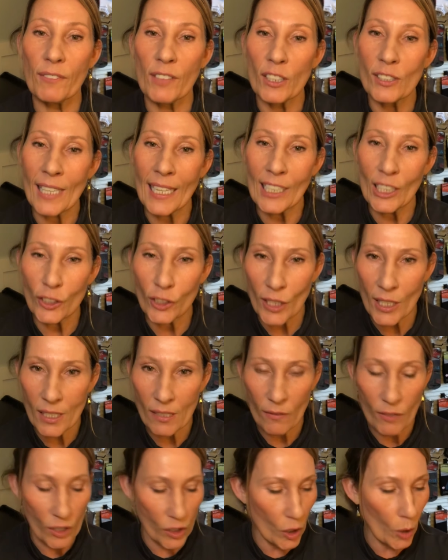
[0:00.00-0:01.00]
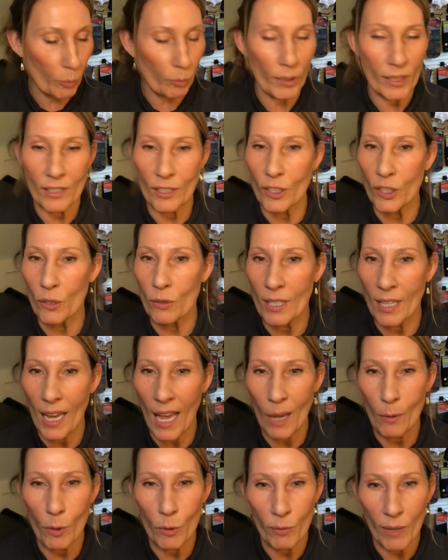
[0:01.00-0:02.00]
there's any chance of soap residue, then
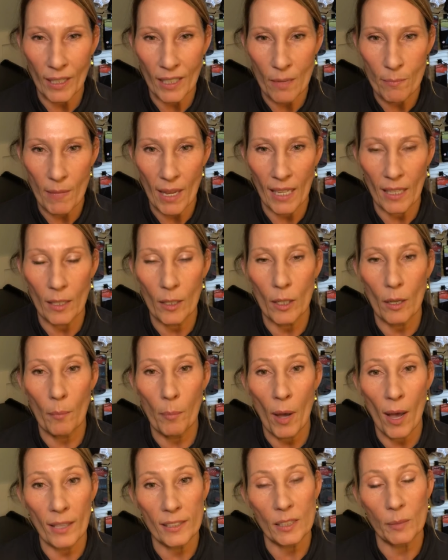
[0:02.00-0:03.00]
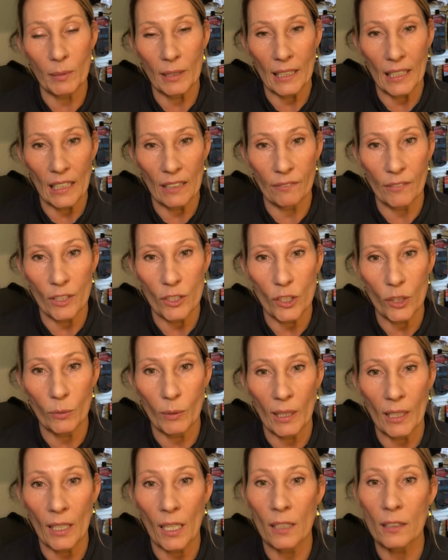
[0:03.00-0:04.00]
I would recommend possibly even
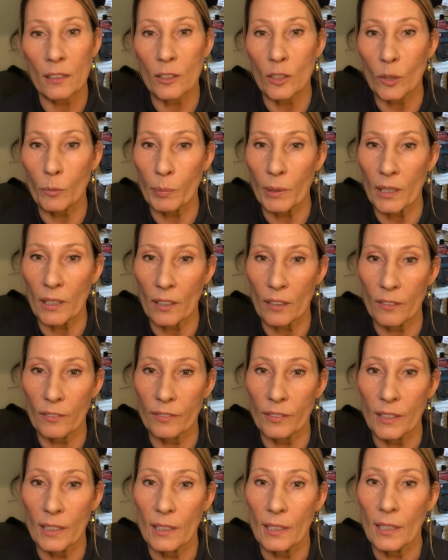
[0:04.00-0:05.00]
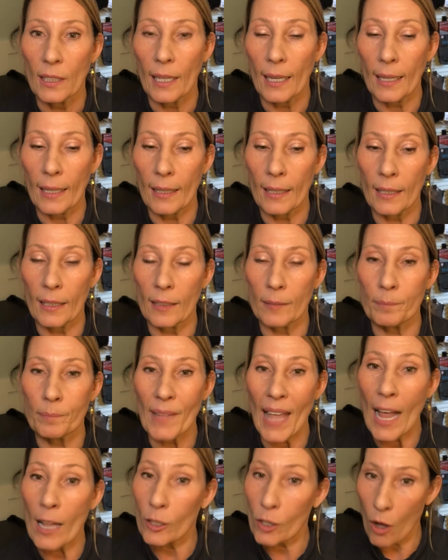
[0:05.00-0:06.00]
doing a little bit of
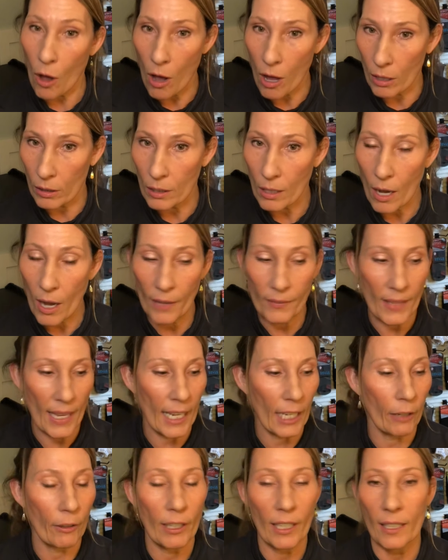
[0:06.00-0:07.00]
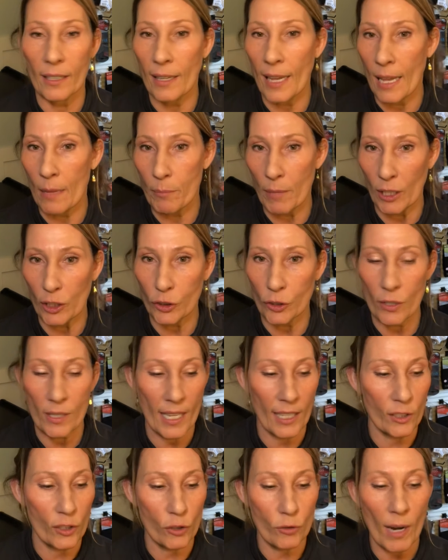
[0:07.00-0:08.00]
alcohol on the area and make sure
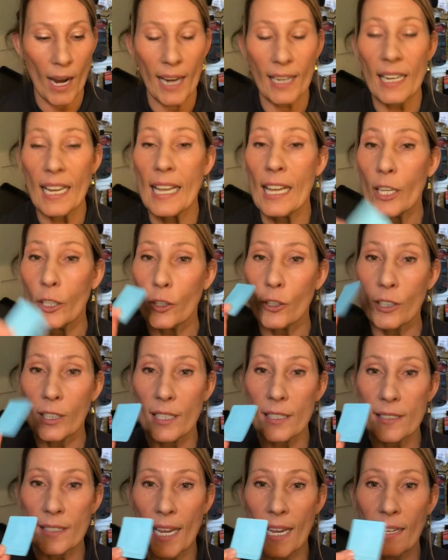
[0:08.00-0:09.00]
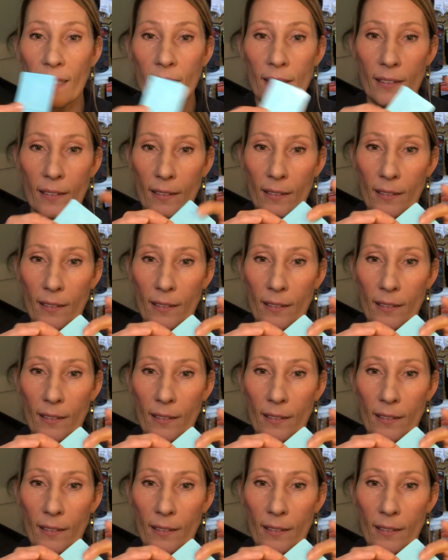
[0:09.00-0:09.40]
that it's dried. You're going to take